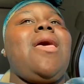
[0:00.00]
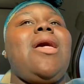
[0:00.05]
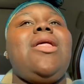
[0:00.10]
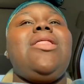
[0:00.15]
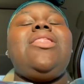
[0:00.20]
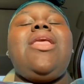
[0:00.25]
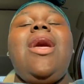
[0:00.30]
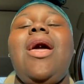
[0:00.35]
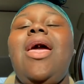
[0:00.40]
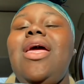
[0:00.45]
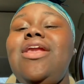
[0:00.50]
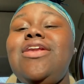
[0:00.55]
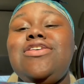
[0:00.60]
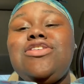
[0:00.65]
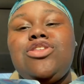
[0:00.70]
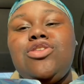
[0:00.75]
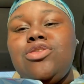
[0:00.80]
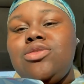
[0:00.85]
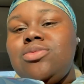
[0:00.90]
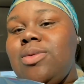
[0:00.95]
like and
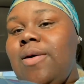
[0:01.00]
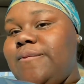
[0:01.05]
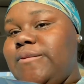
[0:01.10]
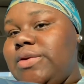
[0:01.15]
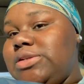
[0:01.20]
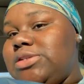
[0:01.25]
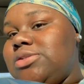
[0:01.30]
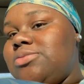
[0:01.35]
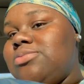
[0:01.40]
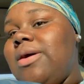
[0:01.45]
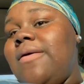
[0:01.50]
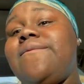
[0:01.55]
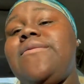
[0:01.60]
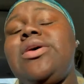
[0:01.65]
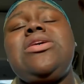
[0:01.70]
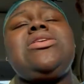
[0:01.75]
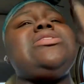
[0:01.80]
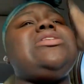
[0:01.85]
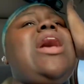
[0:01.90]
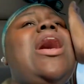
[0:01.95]
excuse my face my
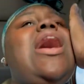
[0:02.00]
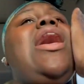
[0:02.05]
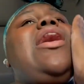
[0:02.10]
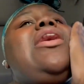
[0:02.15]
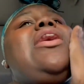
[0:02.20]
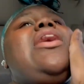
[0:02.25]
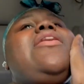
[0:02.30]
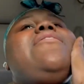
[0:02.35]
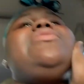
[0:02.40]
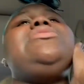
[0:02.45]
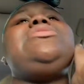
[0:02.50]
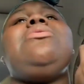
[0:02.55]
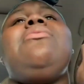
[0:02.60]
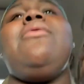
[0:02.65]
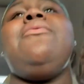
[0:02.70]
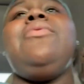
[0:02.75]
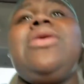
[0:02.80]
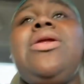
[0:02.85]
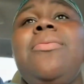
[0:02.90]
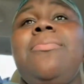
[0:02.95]
face i every time i
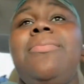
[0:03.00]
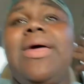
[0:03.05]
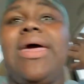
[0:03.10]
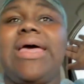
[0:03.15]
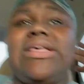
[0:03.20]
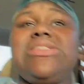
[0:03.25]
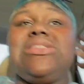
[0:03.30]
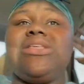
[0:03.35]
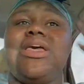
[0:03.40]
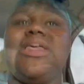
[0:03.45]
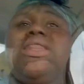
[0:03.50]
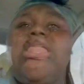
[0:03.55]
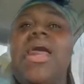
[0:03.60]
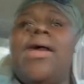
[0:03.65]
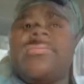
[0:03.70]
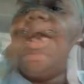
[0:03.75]
wear a mask it like